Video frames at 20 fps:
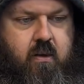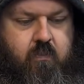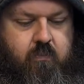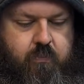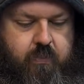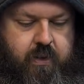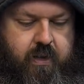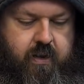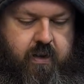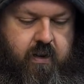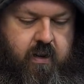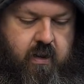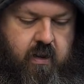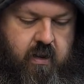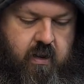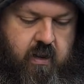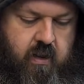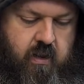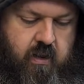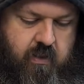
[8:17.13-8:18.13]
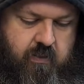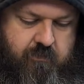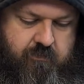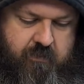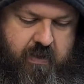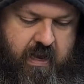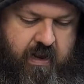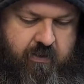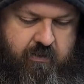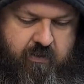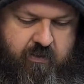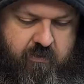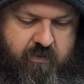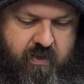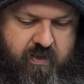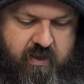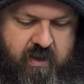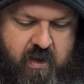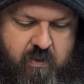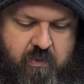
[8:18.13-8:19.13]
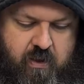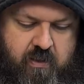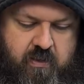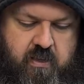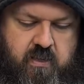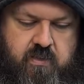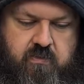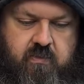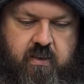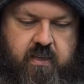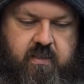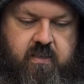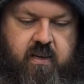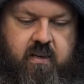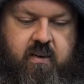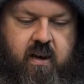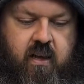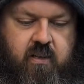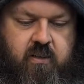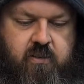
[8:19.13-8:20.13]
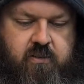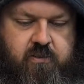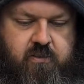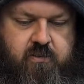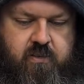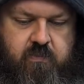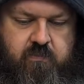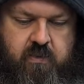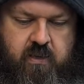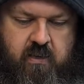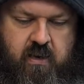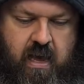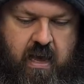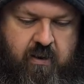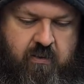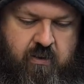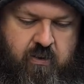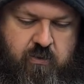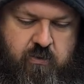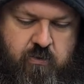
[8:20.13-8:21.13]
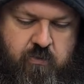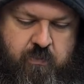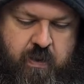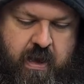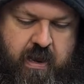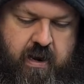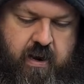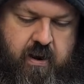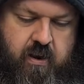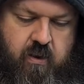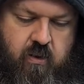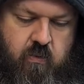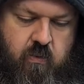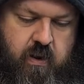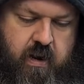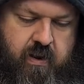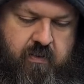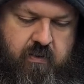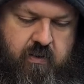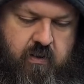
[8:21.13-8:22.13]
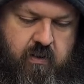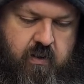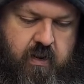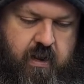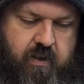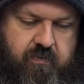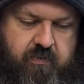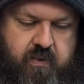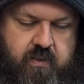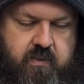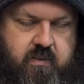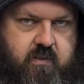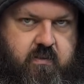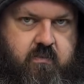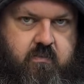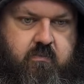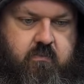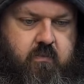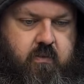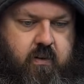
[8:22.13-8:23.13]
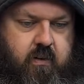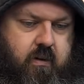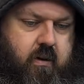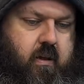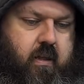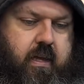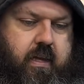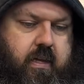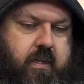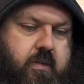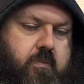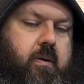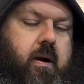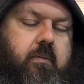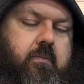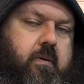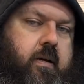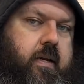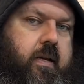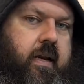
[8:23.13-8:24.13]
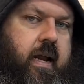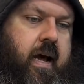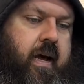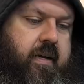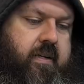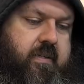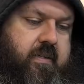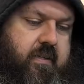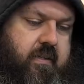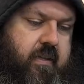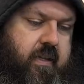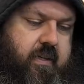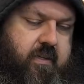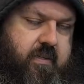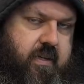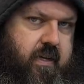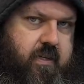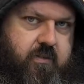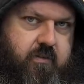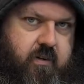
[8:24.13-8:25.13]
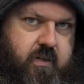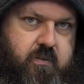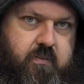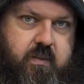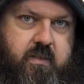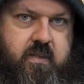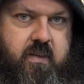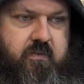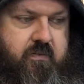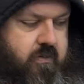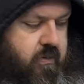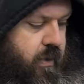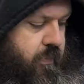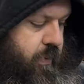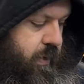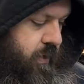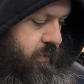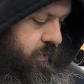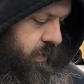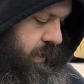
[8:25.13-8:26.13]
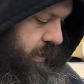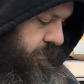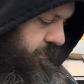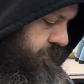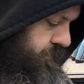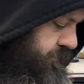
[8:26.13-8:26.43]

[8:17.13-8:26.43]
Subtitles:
But I don't know, I think I bought this for like $10 or something. I don't know who made it or whatever. If it's it's probably nice, and these things are expensive, so I picked one up.